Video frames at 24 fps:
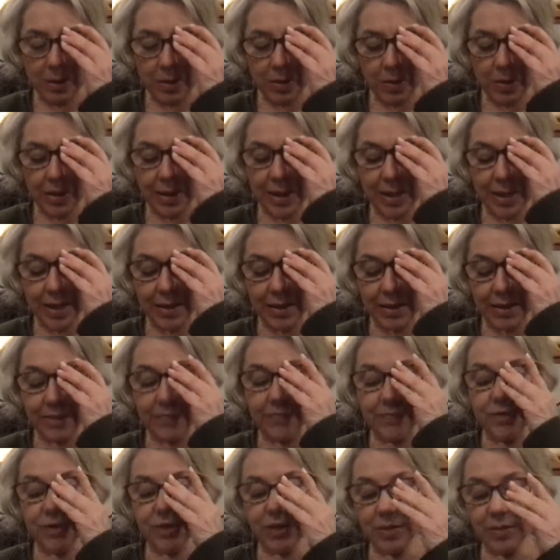We can't
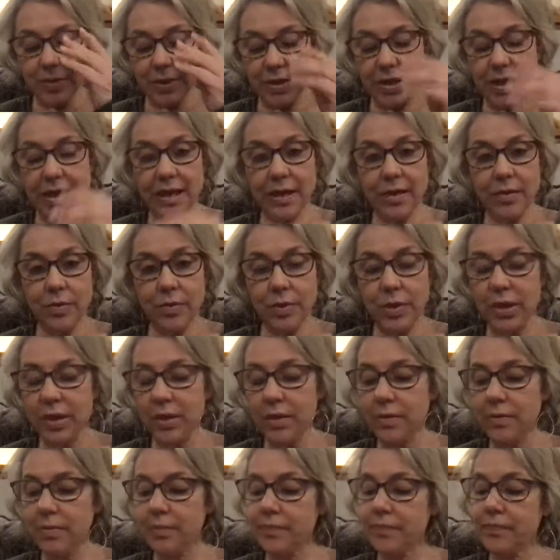leave Jimmy, can
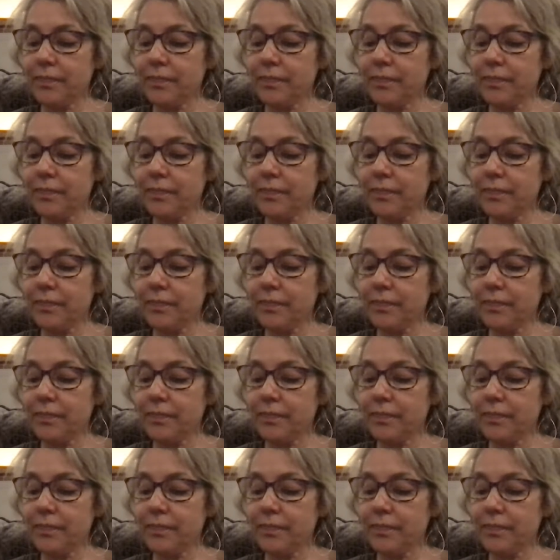we?